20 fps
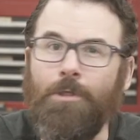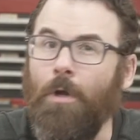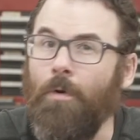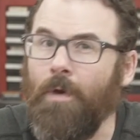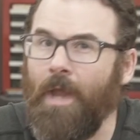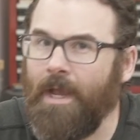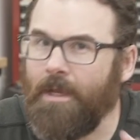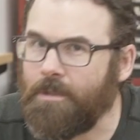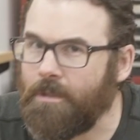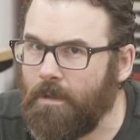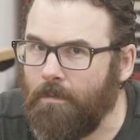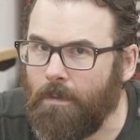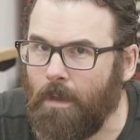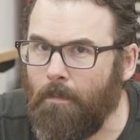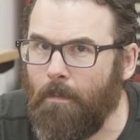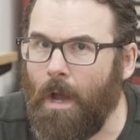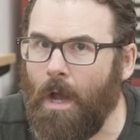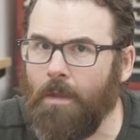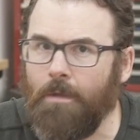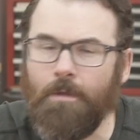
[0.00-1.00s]
Don't ask them the
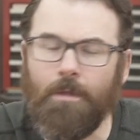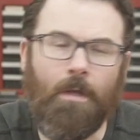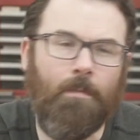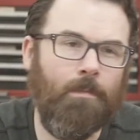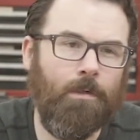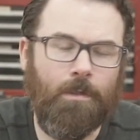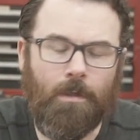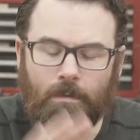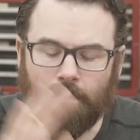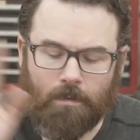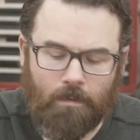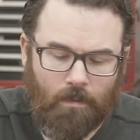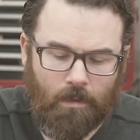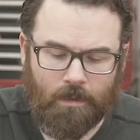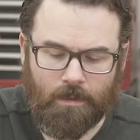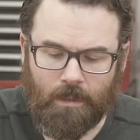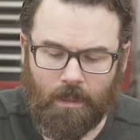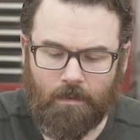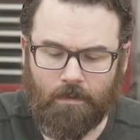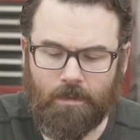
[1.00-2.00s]
model number. Don't do
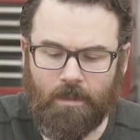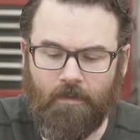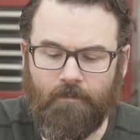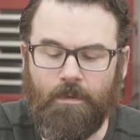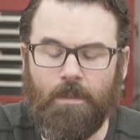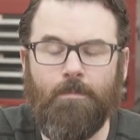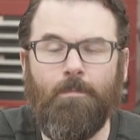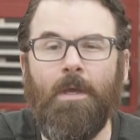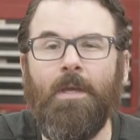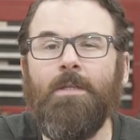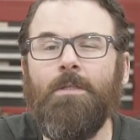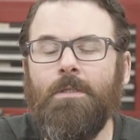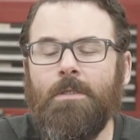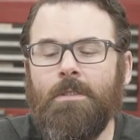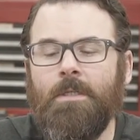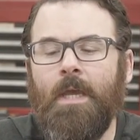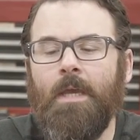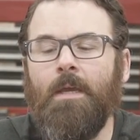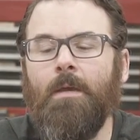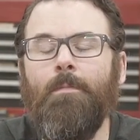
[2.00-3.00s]
this other stuff. Just be like,
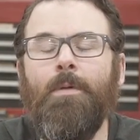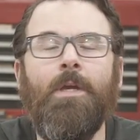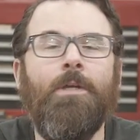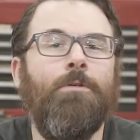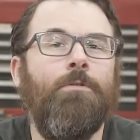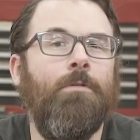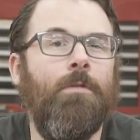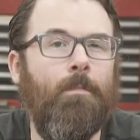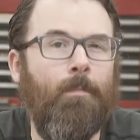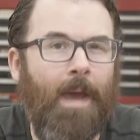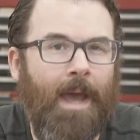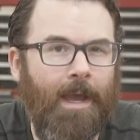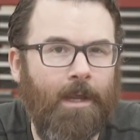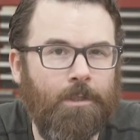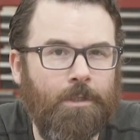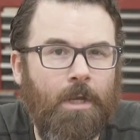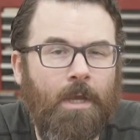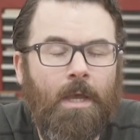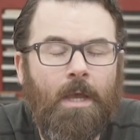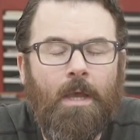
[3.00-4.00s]
just take a picture of the
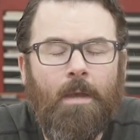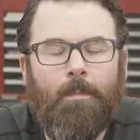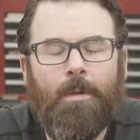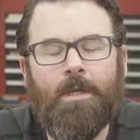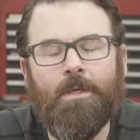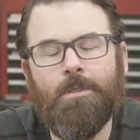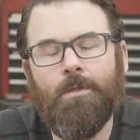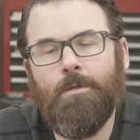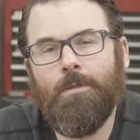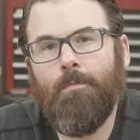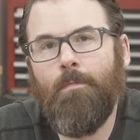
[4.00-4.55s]
badge. Because those